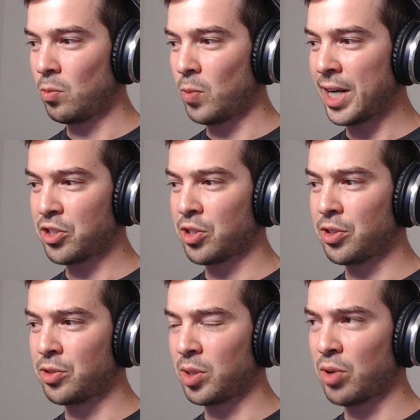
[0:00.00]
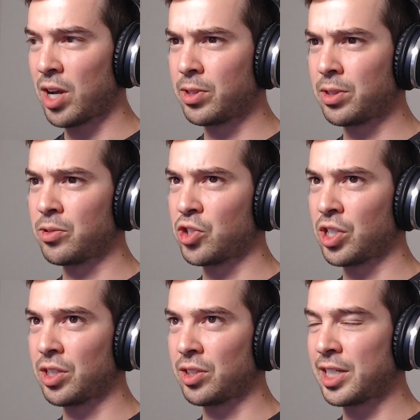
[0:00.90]
when I started doing private
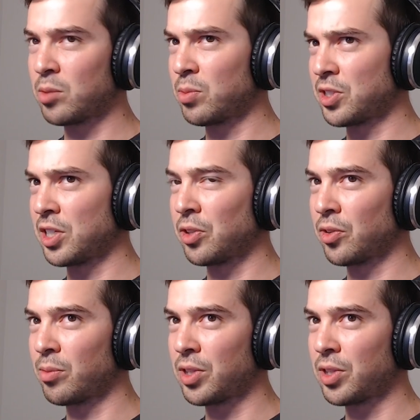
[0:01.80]
coaching, like in particular,